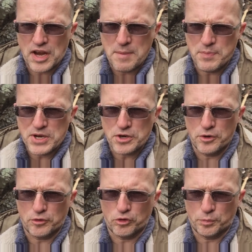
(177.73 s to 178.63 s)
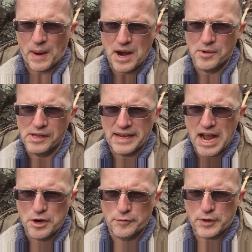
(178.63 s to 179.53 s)
temperatures are spiraling
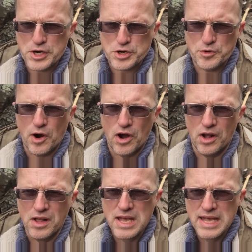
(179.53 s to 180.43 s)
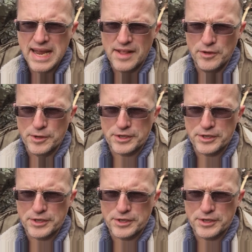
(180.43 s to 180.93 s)
out of control and they're